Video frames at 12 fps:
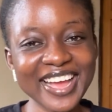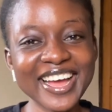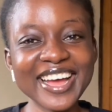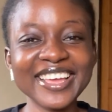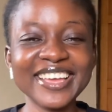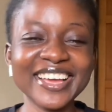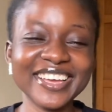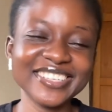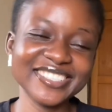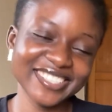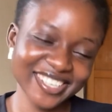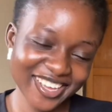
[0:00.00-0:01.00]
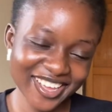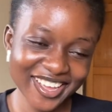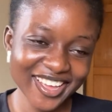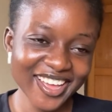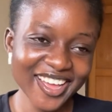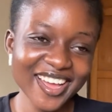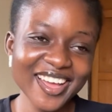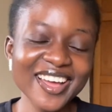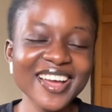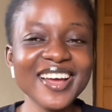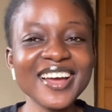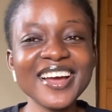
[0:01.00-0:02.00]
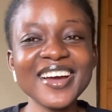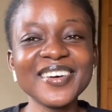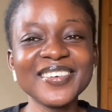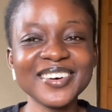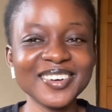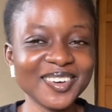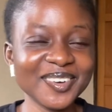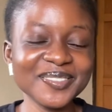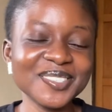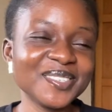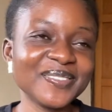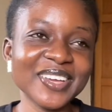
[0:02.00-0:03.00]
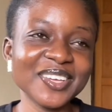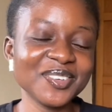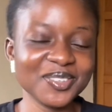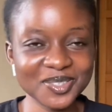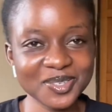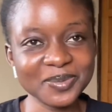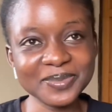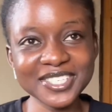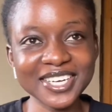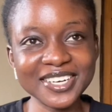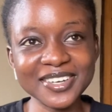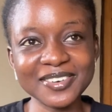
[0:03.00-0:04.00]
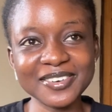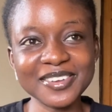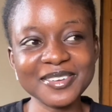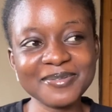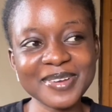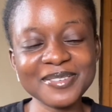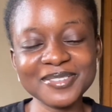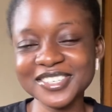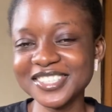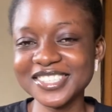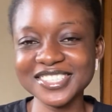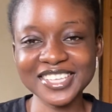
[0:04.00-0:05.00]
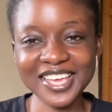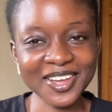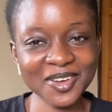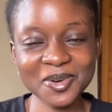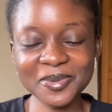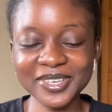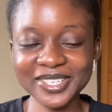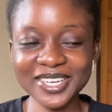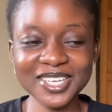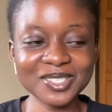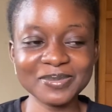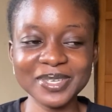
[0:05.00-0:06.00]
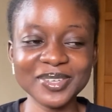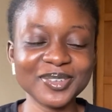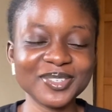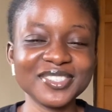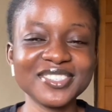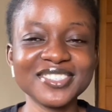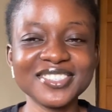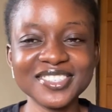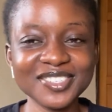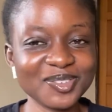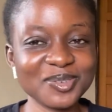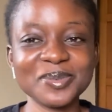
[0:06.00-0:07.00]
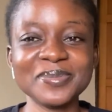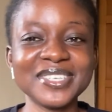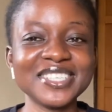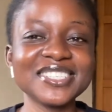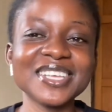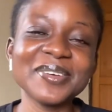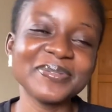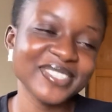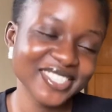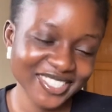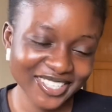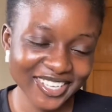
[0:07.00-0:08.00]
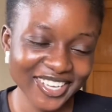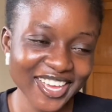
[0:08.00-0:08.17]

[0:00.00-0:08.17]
Hi guys, welcome to my YouTube channel. If my voice is echoing, that's because this room is empty.